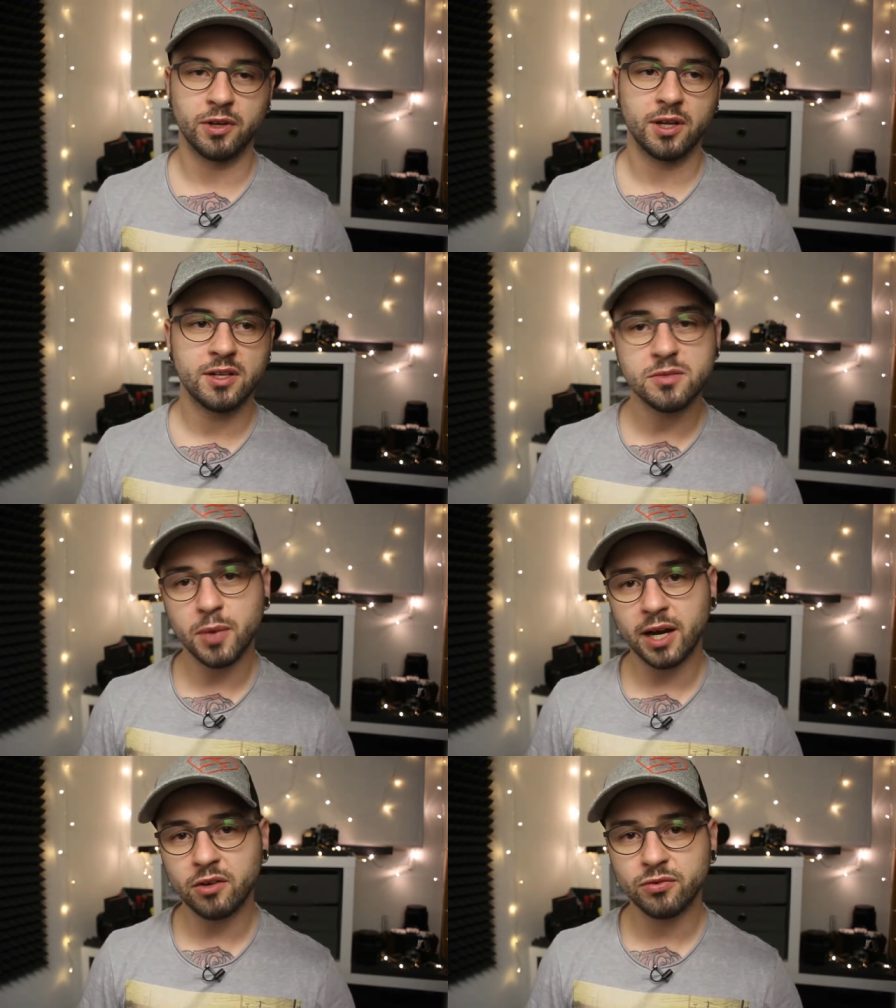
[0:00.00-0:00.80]
This
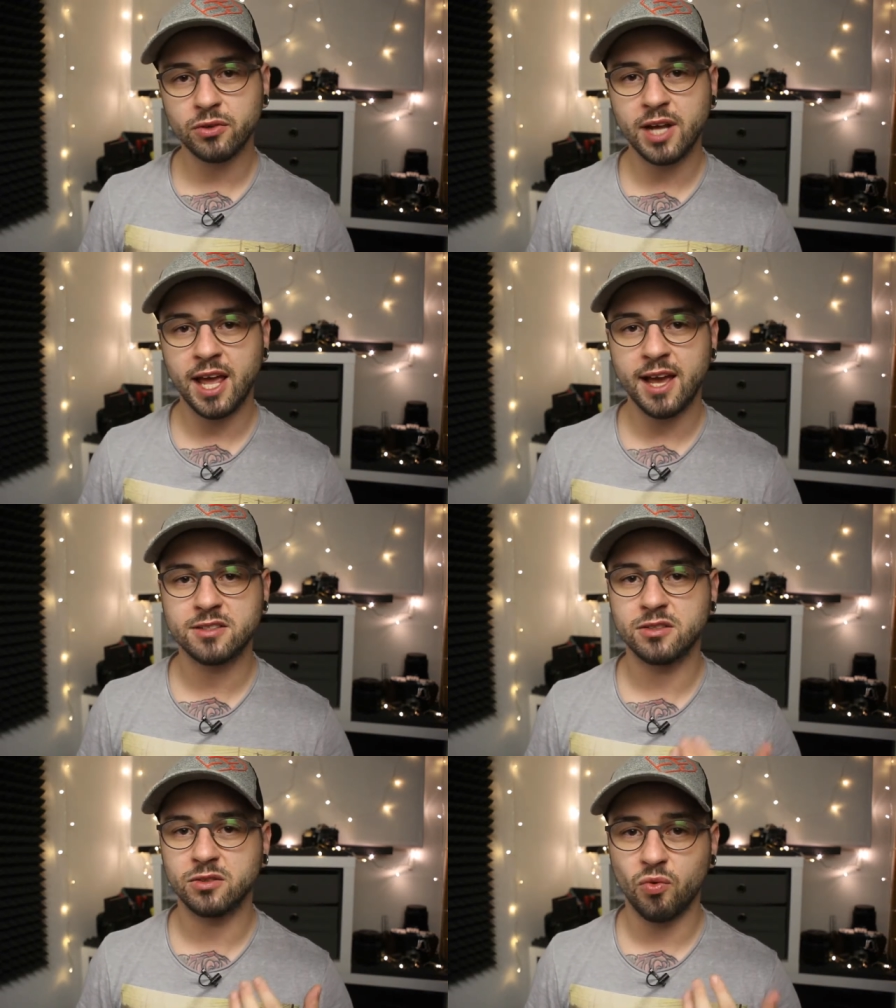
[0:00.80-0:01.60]
microphone has
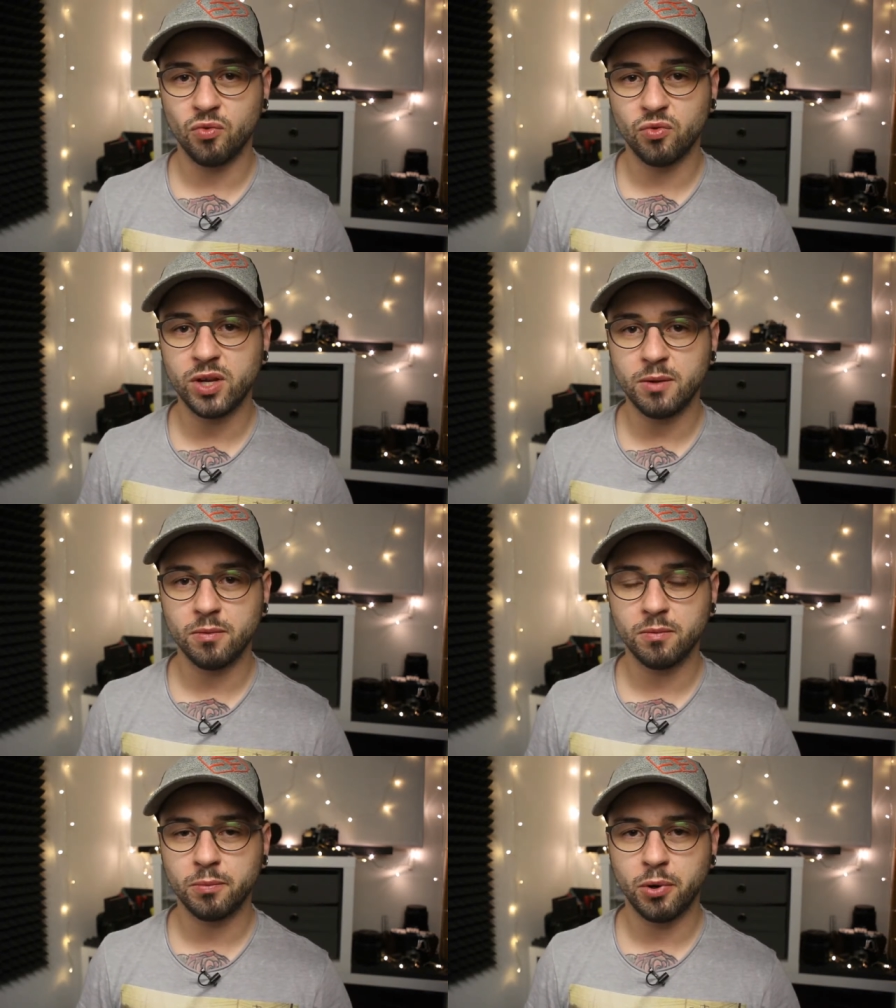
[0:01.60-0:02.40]
a
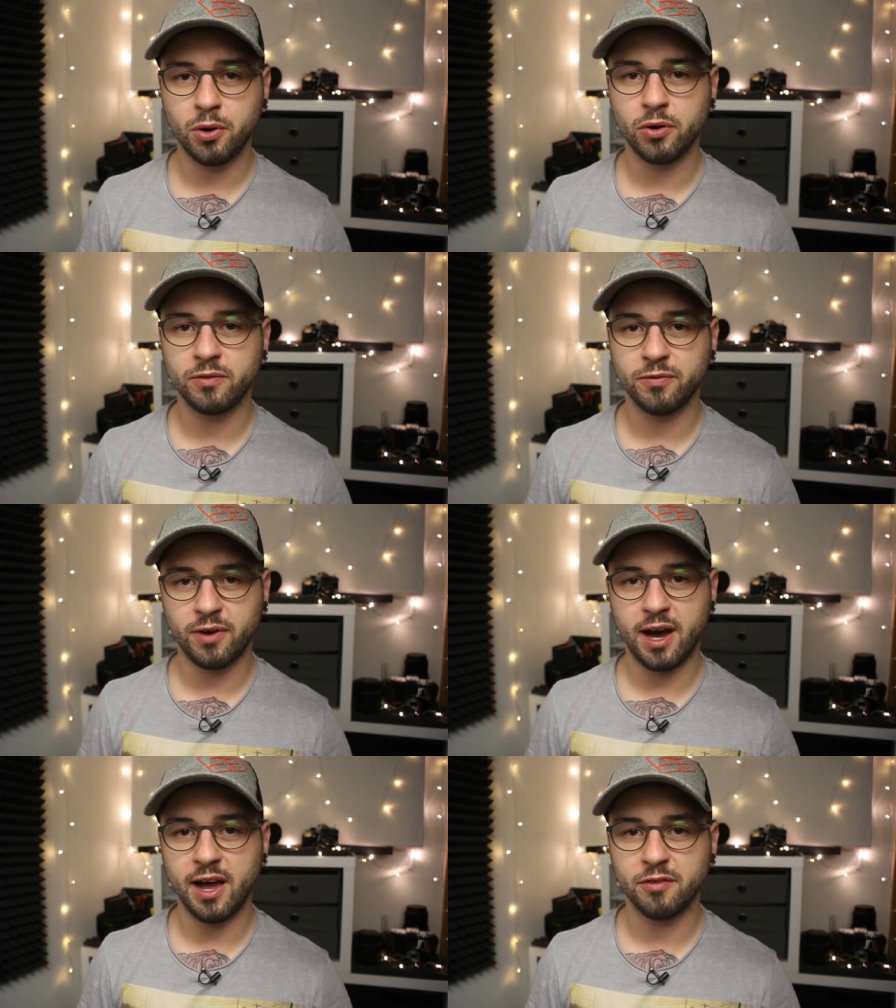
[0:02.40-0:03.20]

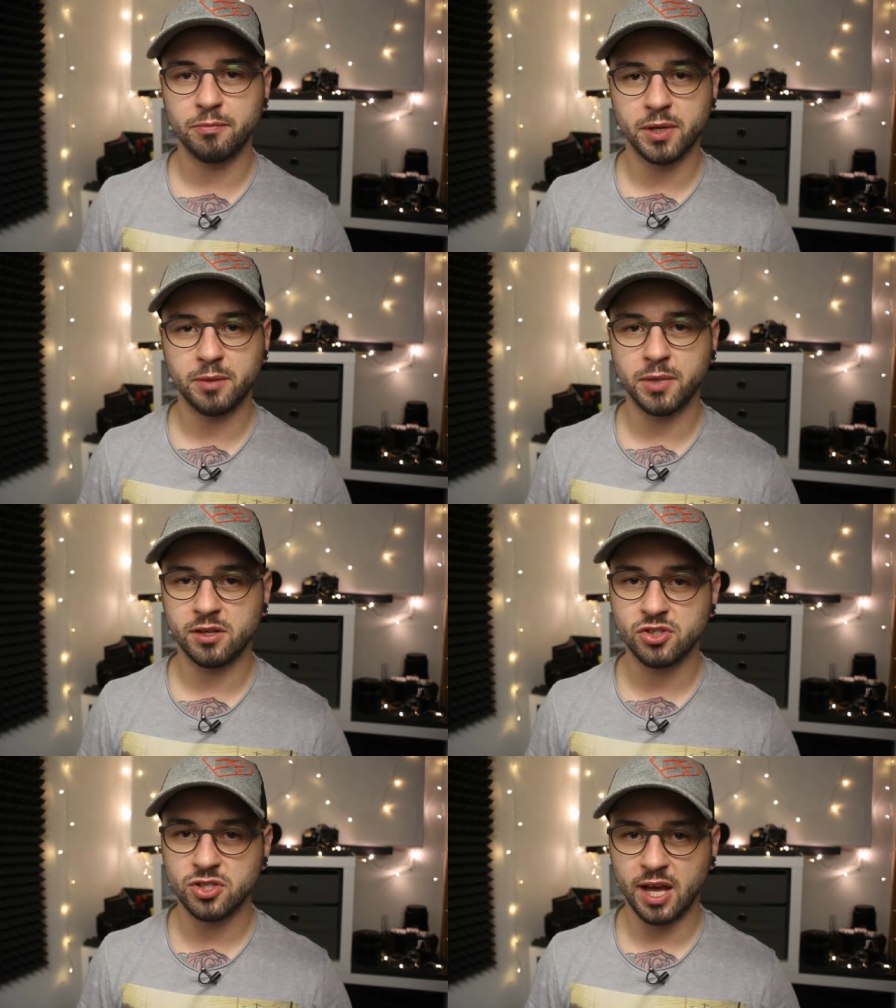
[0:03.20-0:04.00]
3.5 millimeter
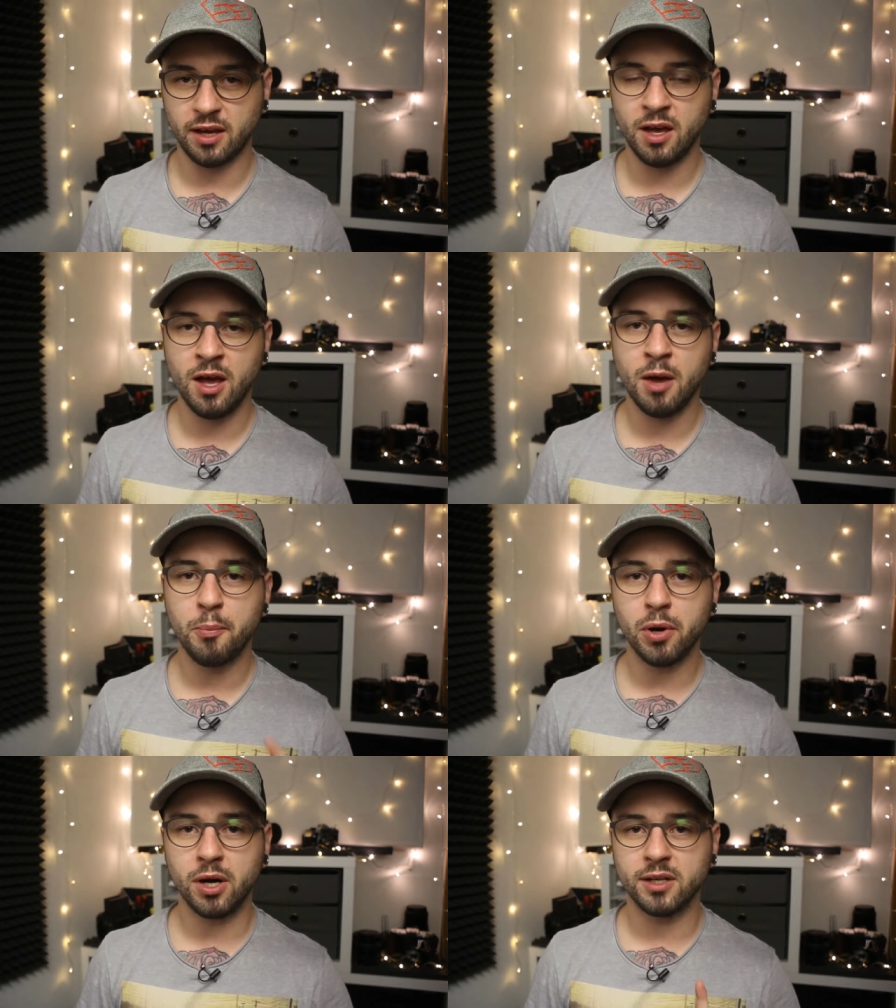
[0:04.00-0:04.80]
jack
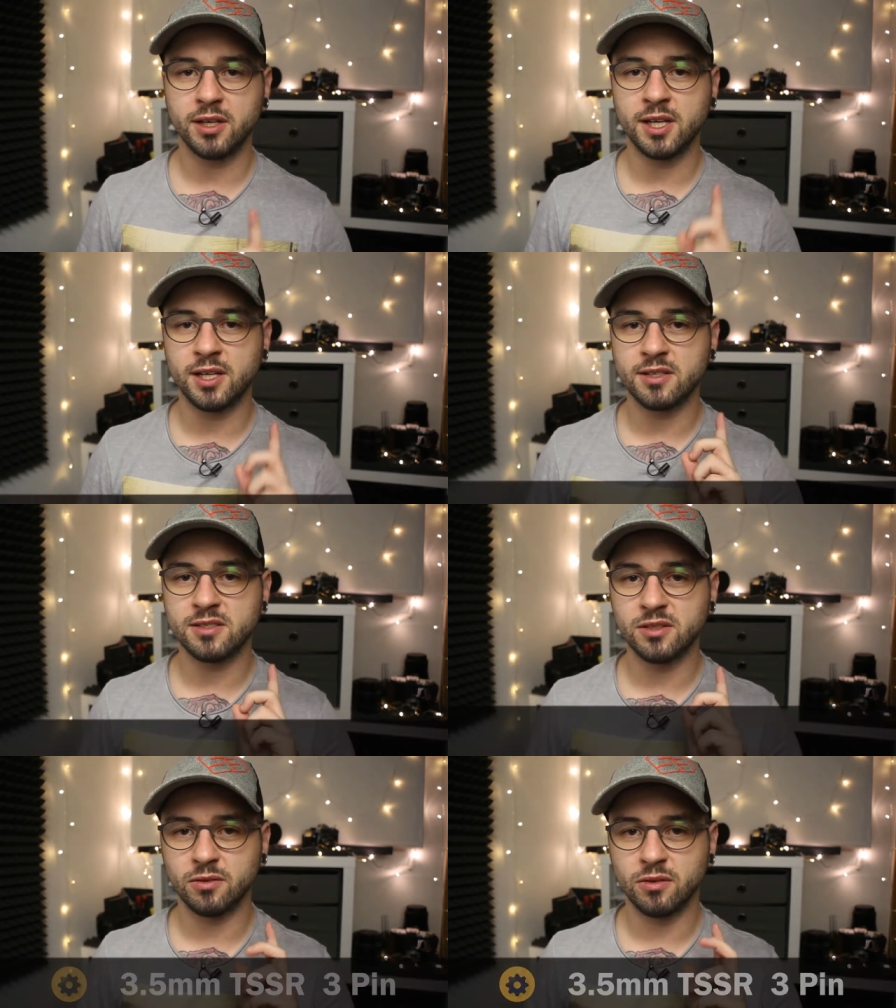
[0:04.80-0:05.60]
but it is
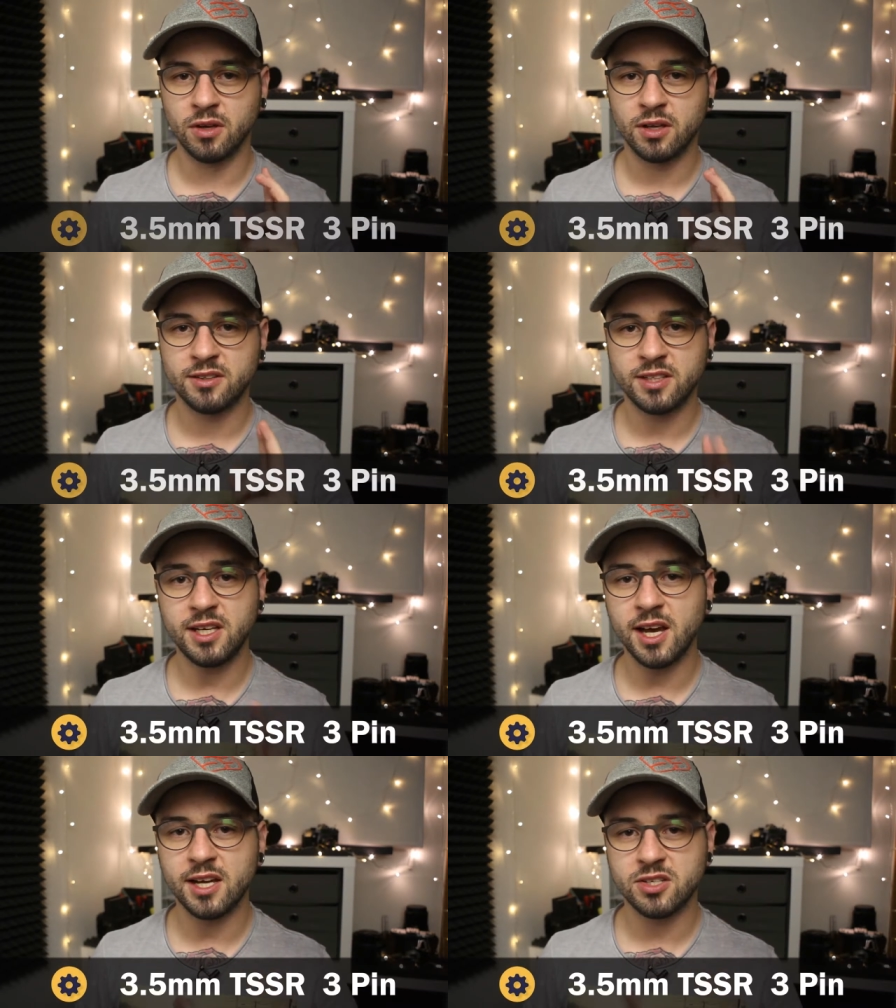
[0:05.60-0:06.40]
a
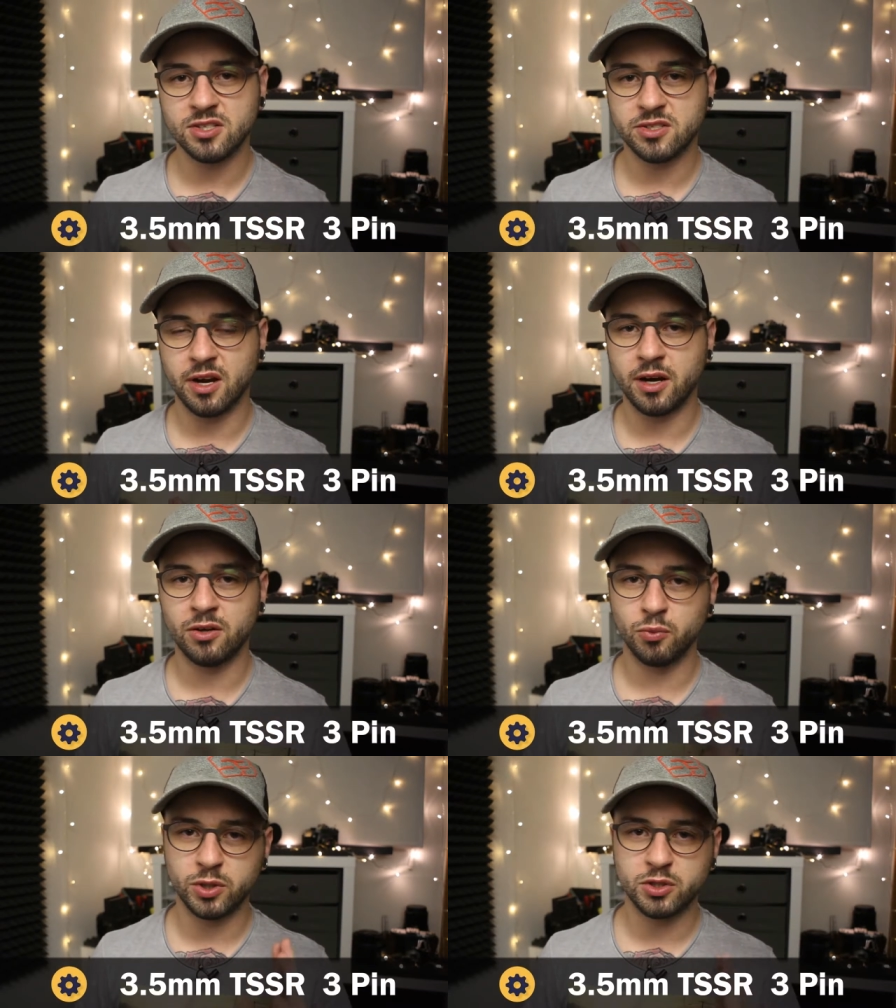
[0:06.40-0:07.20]
TSSR,
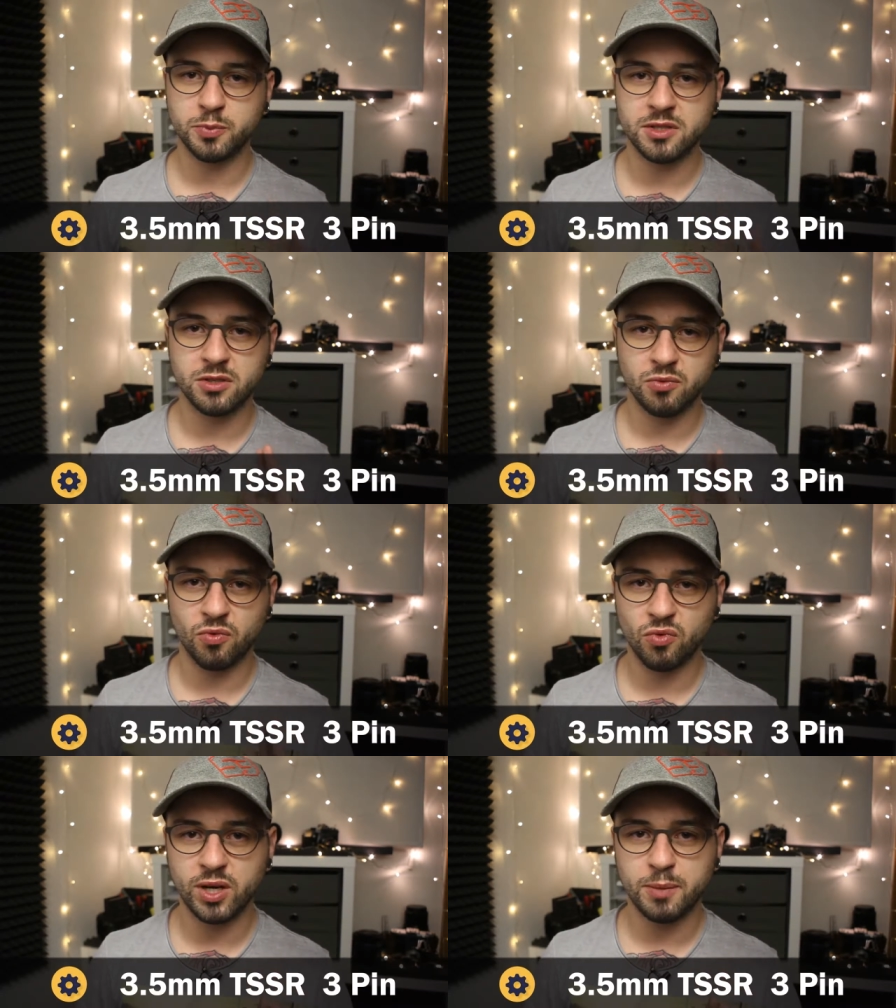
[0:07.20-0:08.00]
which means a
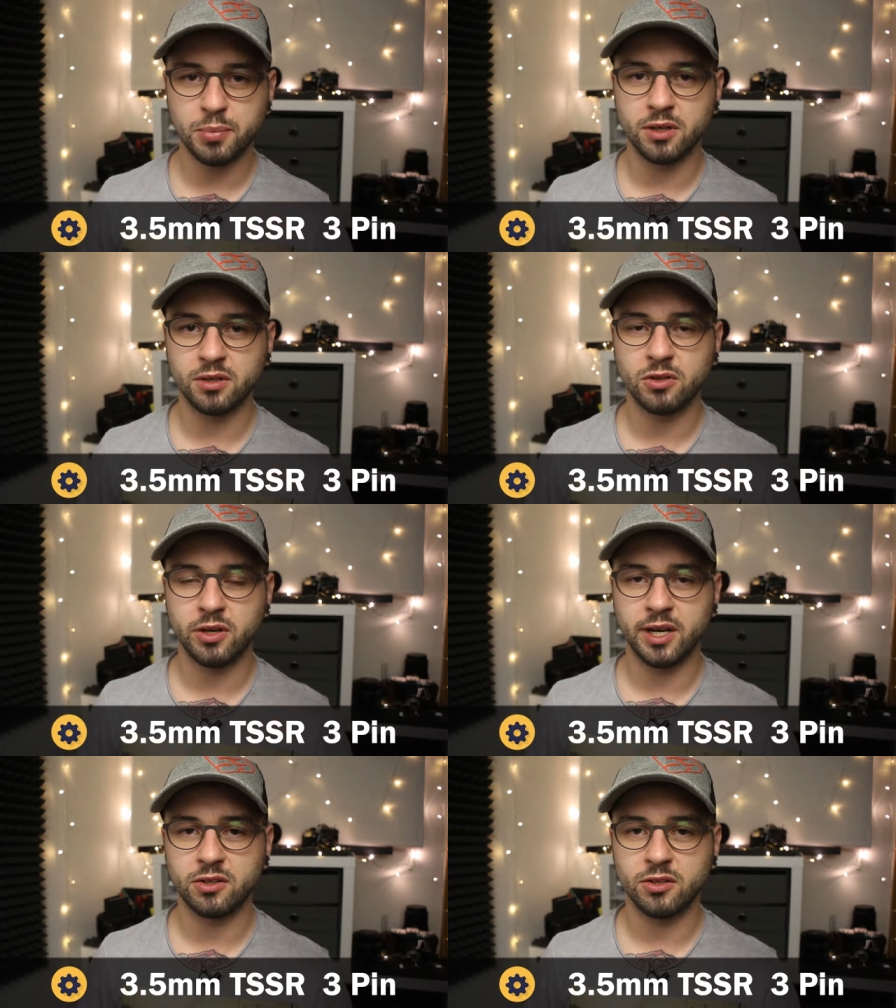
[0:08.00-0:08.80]
three pin
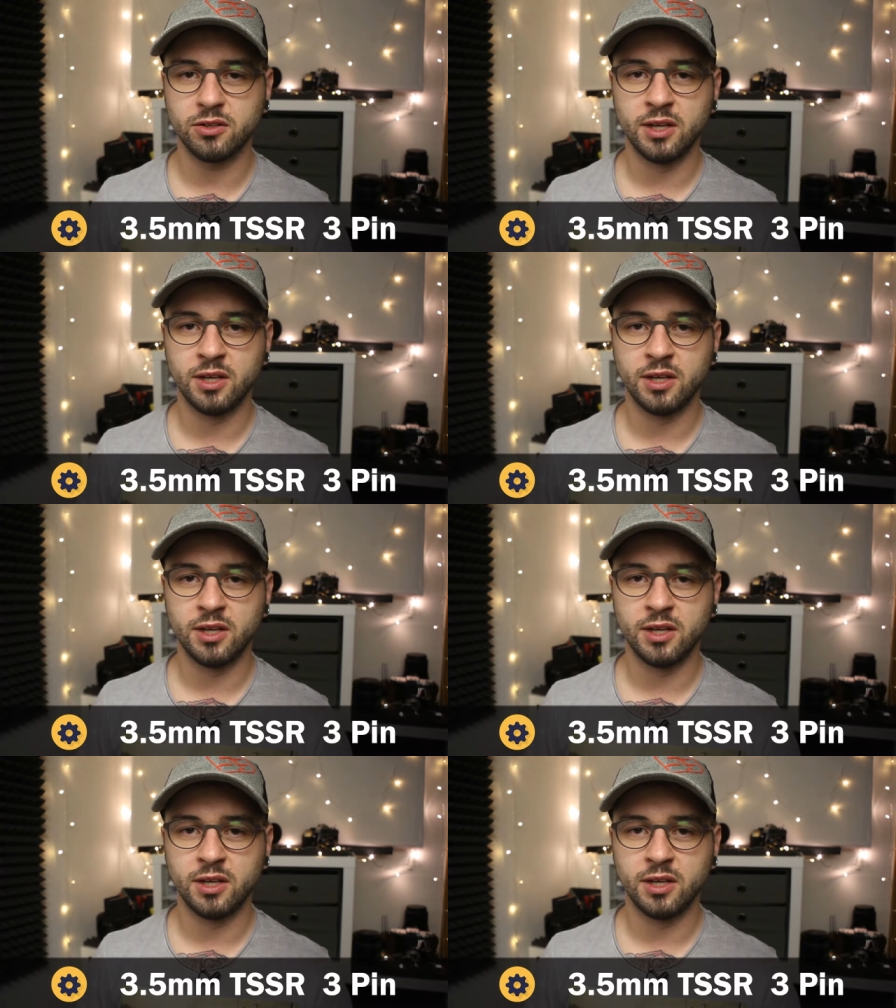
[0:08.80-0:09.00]
connector,